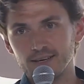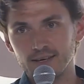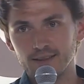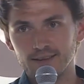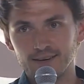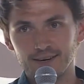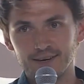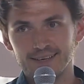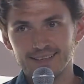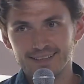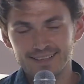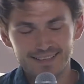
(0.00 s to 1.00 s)

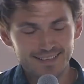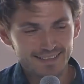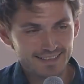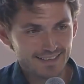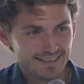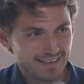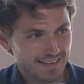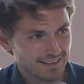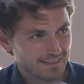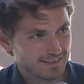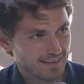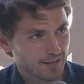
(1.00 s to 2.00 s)

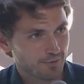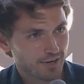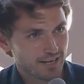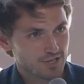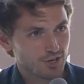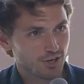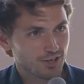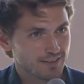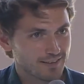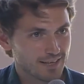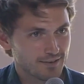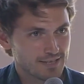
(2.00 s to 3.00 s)
and when I
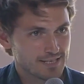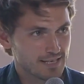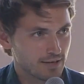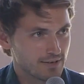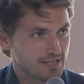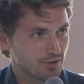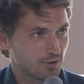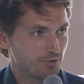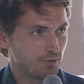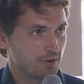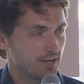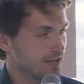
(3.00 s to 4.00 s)
joined, I was told
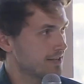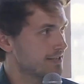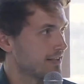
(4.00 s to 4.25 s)
2 things.